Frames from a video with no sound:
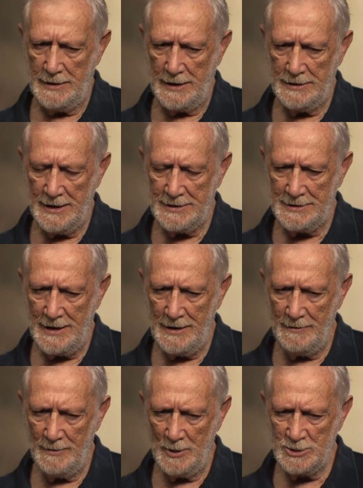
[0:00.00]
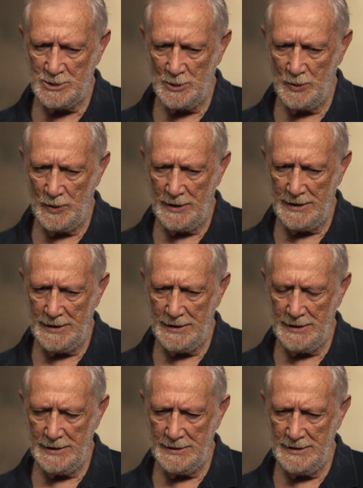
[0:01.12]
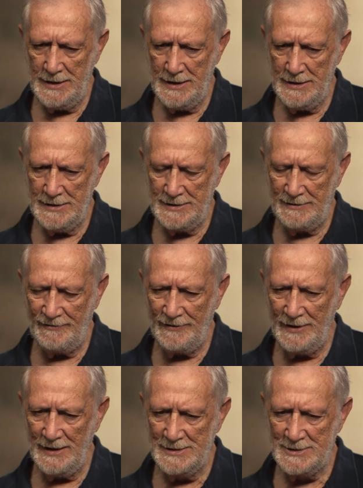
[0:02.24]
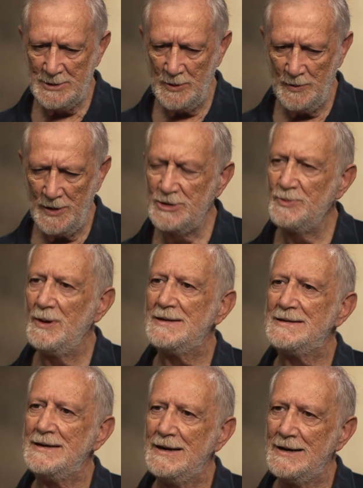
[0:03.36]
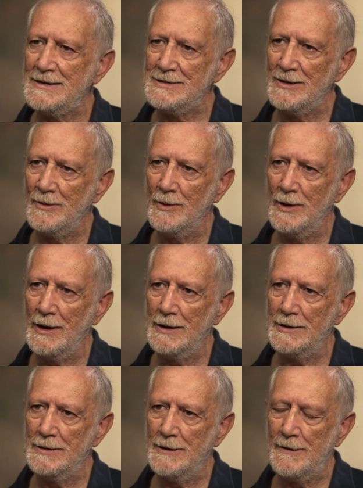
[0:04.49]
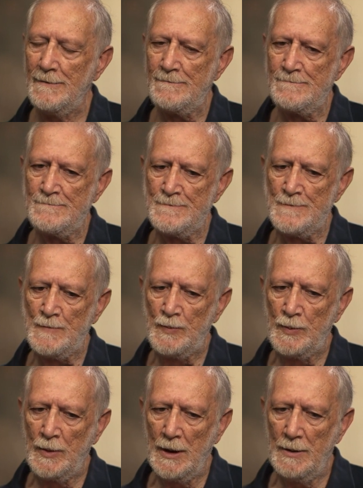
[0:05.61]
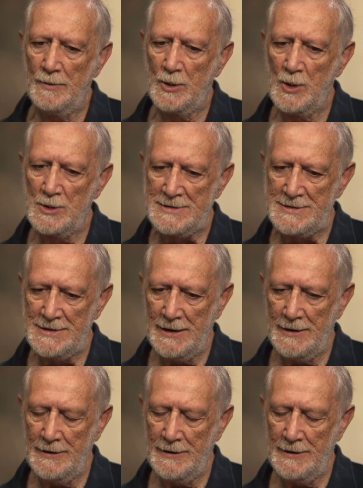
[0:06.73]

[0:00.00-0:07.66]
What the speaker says: At that time also we didn't feel so much Palestinians, you know, and because